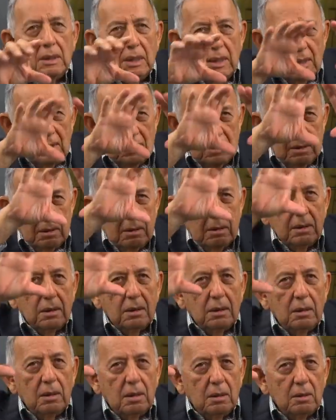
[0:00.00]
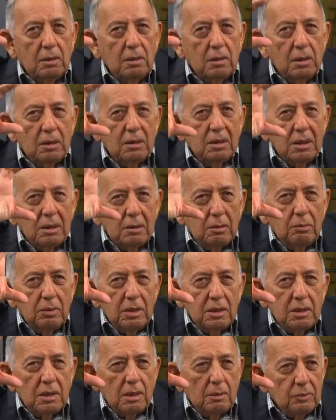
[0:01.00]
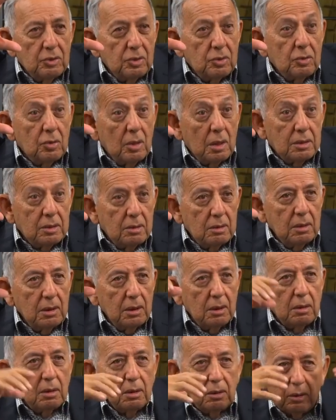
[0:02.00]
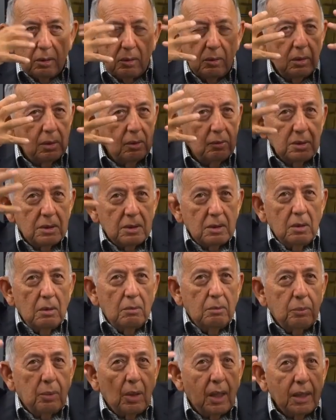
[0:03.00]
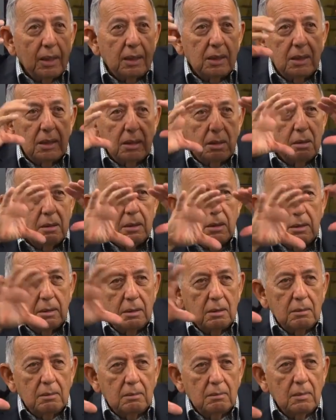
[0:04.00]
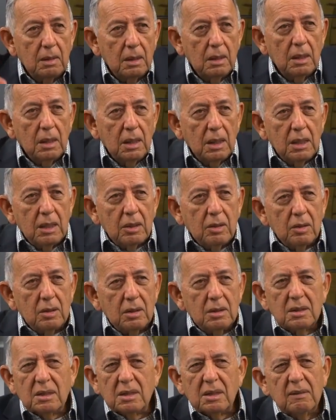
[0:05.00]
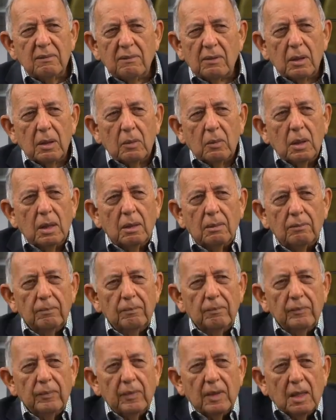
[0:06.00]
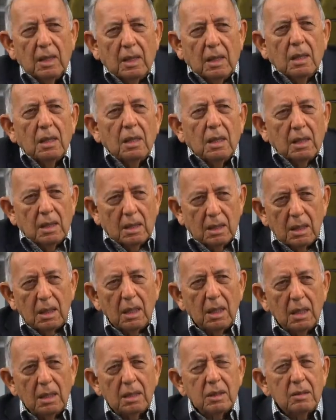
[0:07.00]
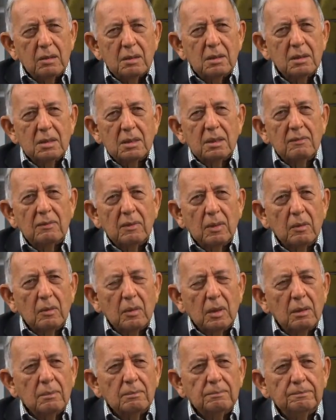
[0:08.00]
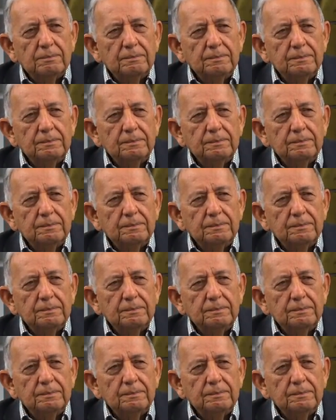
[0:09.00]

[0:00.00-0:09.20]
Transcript: Yes, there, there, seemed to be some structure there, although it was so bright he couldn't oh, yeah. he couldn't see very well. Maybe. Yeah, he couldn't see very well.